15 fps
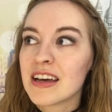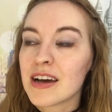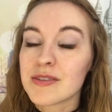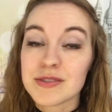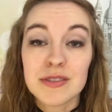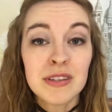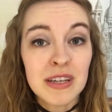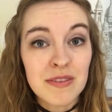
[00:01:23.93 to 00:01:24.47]
I
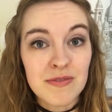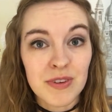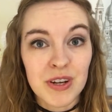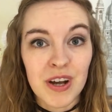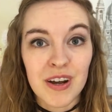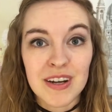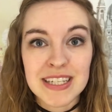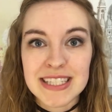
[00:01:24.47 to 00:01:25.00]
was looking for
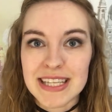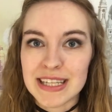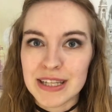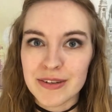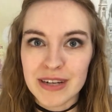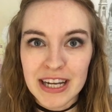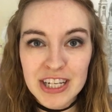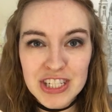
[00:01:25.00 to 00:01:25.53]
cards and
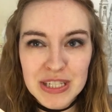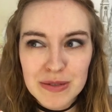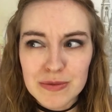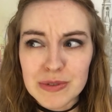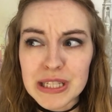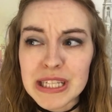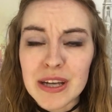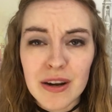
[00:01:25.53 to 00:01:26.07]
they're actually
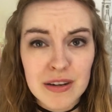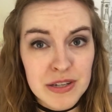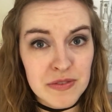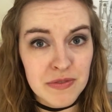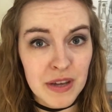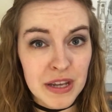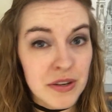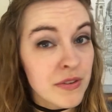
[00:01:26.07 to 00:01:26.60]
really hard to
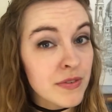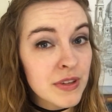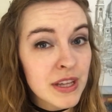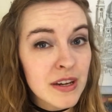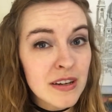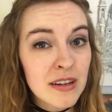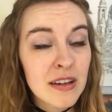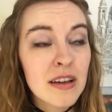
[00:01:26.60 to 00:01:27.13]
find over
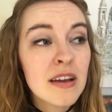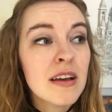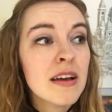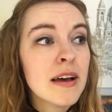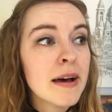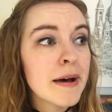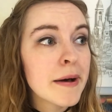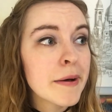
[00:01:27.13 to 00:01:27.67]
there.
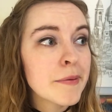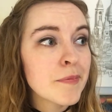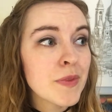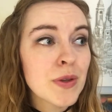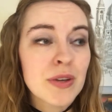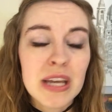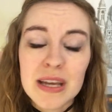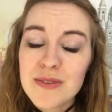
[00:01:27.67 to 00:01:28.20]

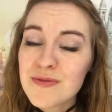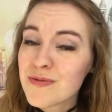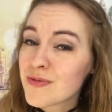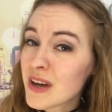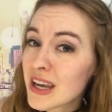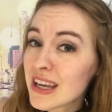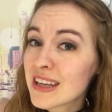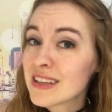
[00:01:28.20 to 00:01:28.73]
You can
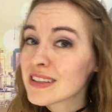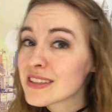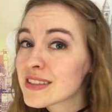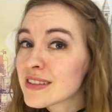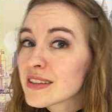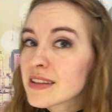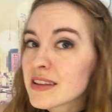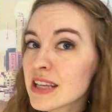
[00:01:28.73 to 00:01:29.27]
find
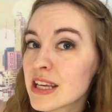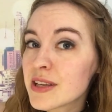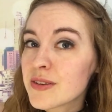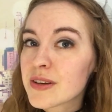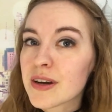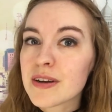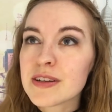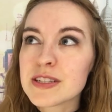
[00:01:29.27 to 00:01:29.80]
thank you
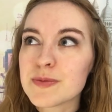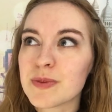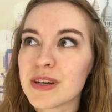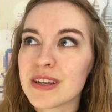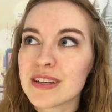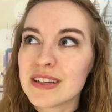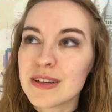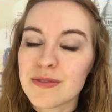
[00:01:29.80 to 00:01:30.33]
cards,
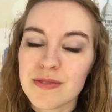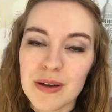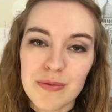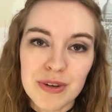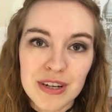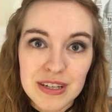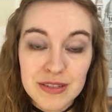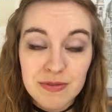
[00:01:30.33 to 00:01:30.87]
but if I
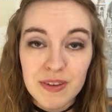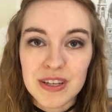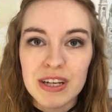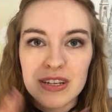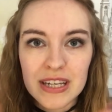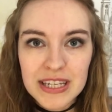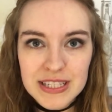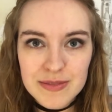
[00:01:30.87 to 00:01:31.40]
wanted to find a
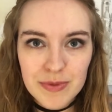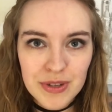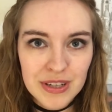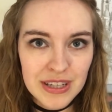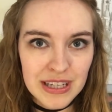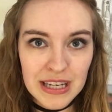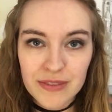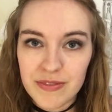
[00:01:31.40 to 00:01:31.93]
nice one
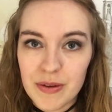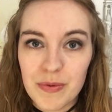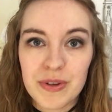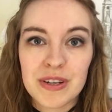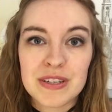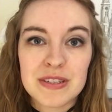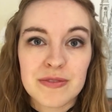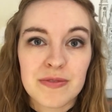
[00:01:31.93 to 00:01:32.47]
and if I
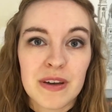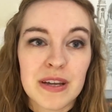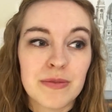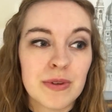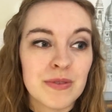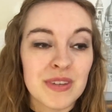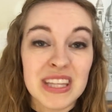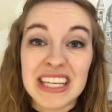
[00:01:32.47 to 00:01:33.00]
wanted to find
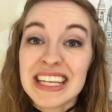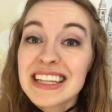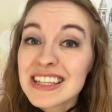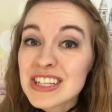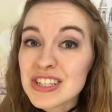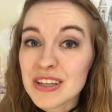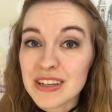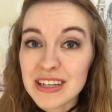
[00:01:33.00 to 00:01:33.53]
one with
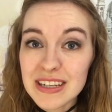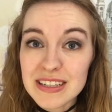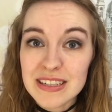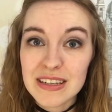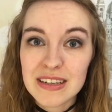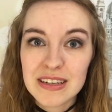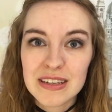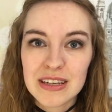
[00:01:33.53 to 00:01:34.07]
English on it,
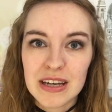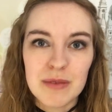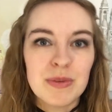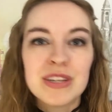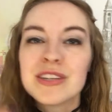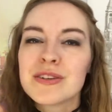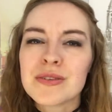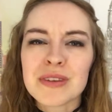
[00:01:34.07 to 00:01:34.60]

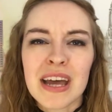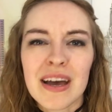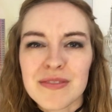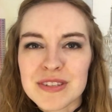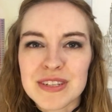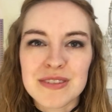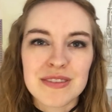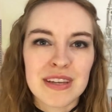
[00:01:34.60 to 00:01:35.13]
you don't have
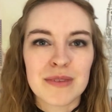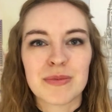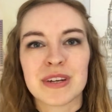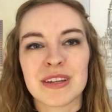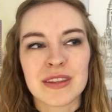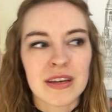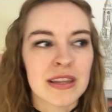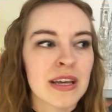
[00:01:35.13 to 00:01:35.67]
to do that, but I
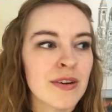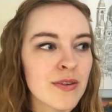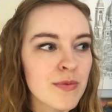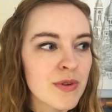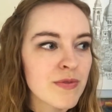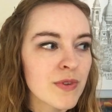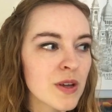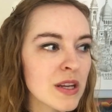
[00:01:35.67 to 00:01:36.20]
thought that would
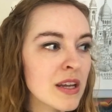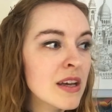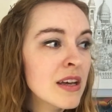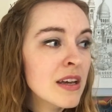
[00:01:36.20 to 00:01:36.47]
be fun.